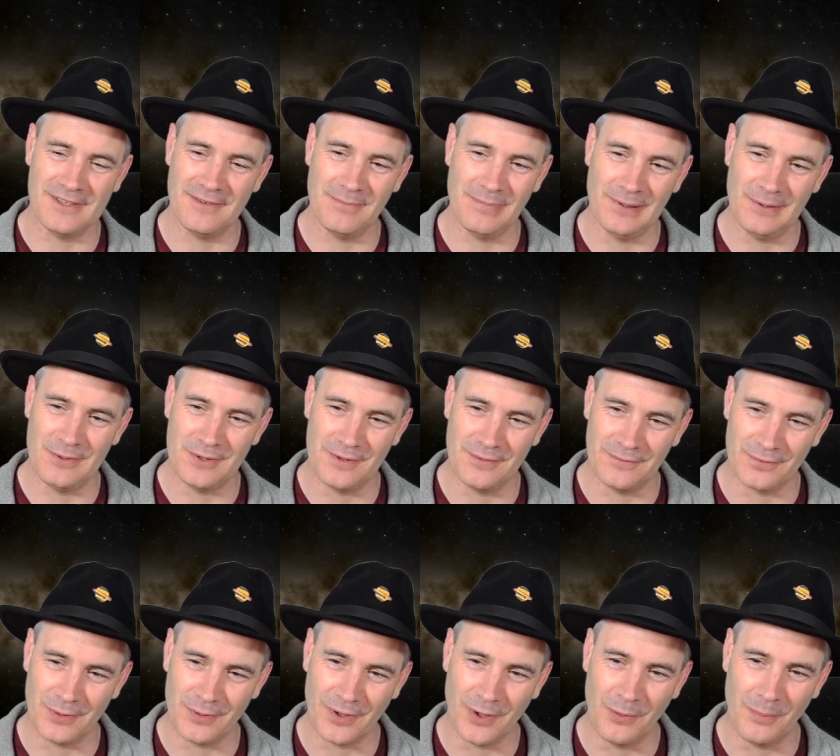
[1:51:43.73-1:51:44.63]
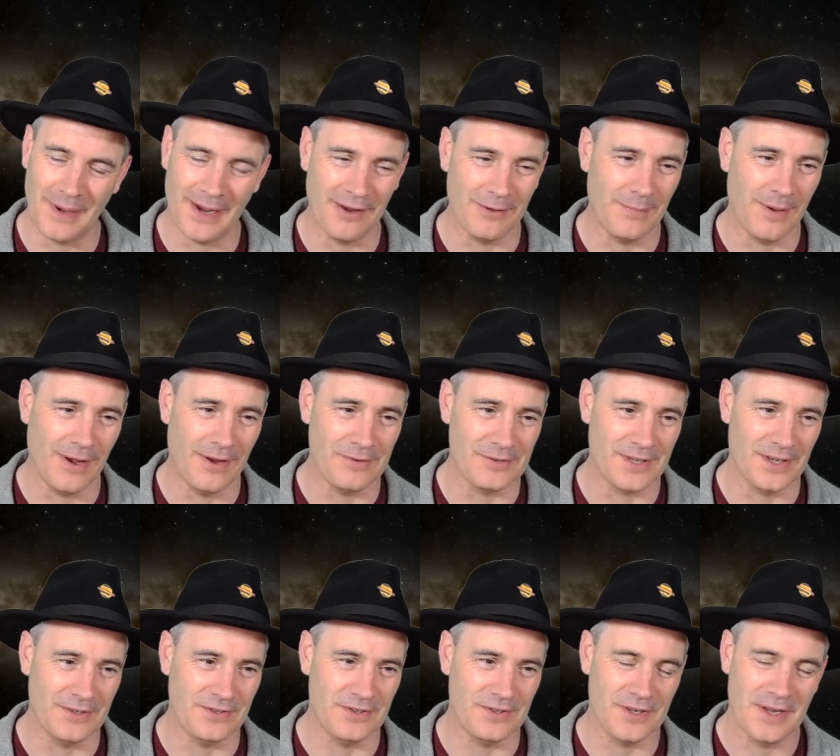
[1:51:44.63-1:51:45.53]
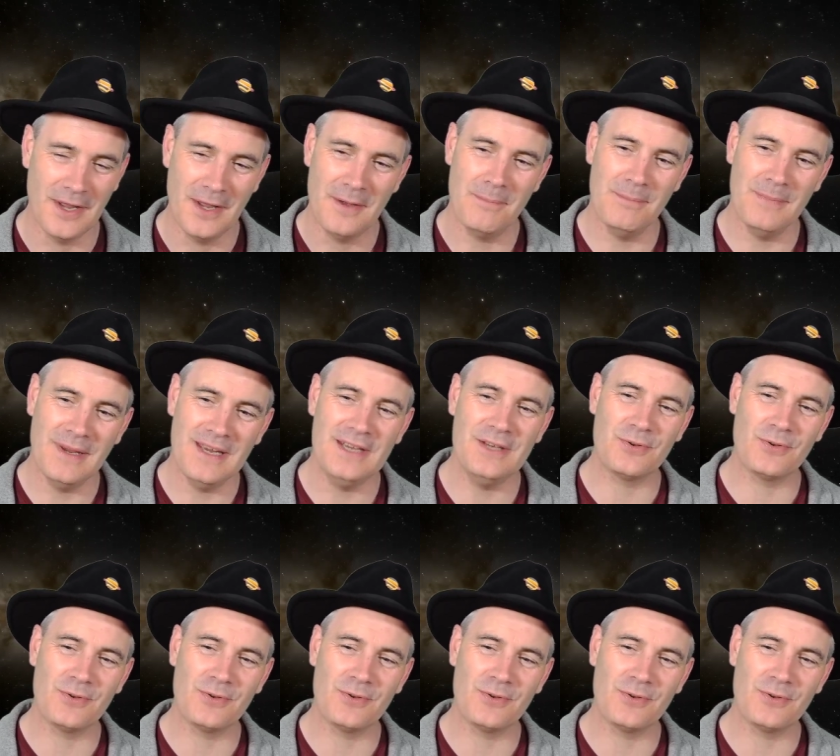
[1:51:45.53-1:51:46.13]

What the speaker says: pollution through coal-powered power stations. Me